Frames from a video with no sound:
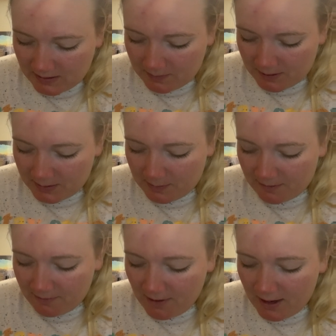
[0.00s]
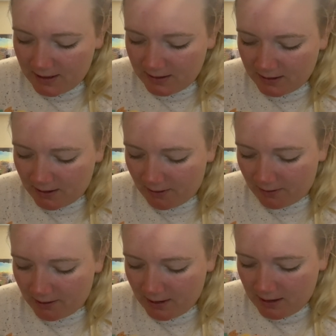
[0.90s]
is supposed to be fun,
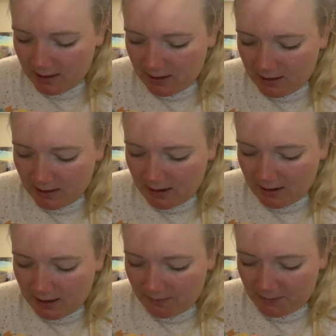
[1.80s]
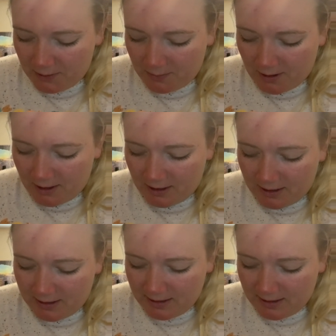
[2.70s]
so if you are